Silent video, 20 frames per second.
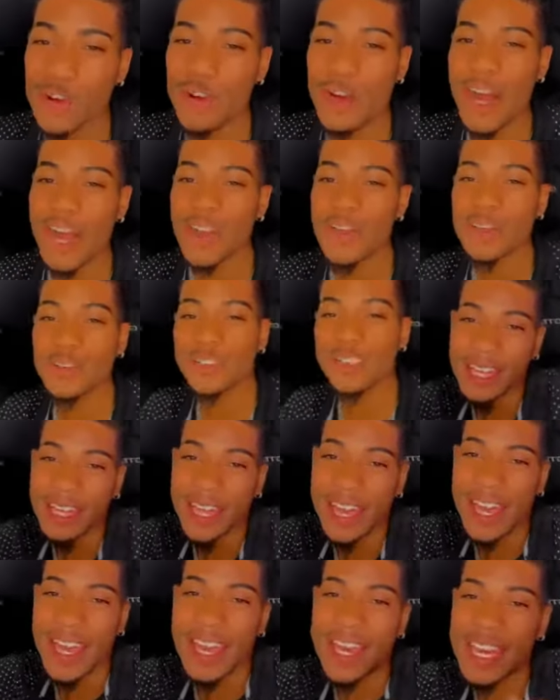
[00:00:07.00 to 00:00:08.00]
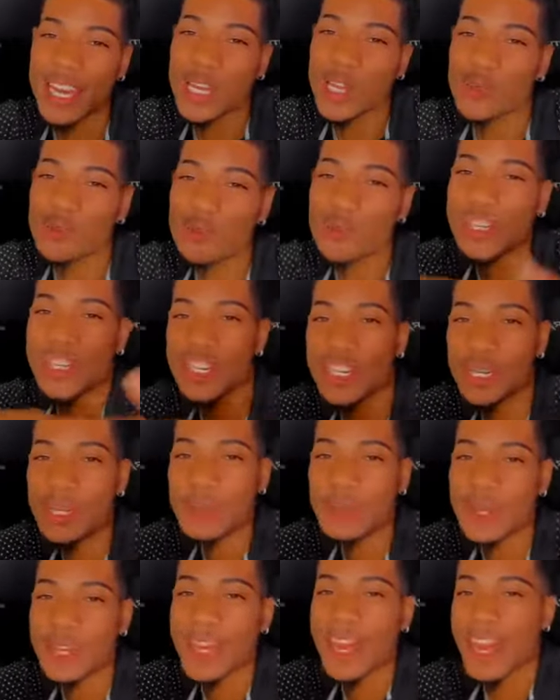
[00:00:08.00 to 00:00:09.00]
you gonna hate me, and then you
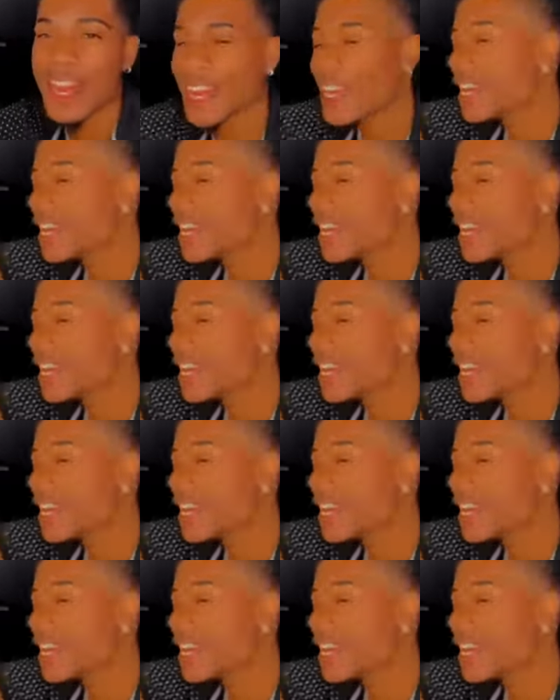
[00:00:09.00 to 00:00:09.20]
dip,